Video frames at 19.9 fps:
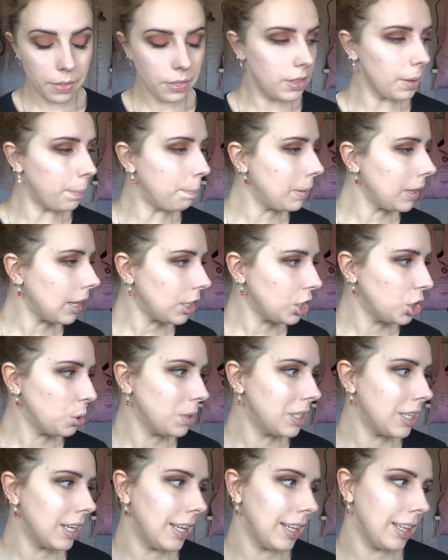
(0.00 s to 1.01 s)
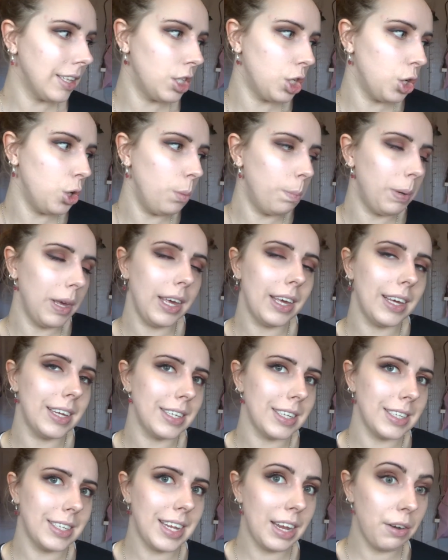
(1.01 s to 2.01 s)
The blush was a little too pink,
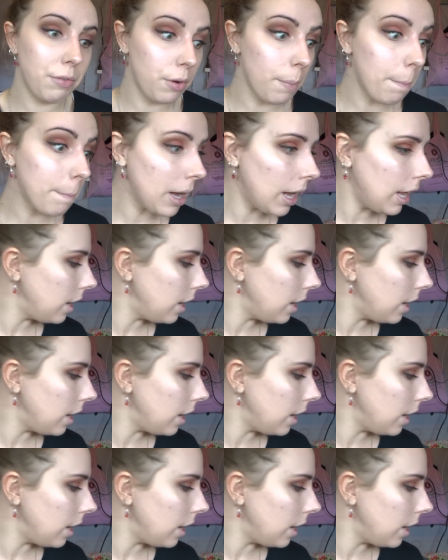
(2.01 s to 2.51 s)
as I said, for my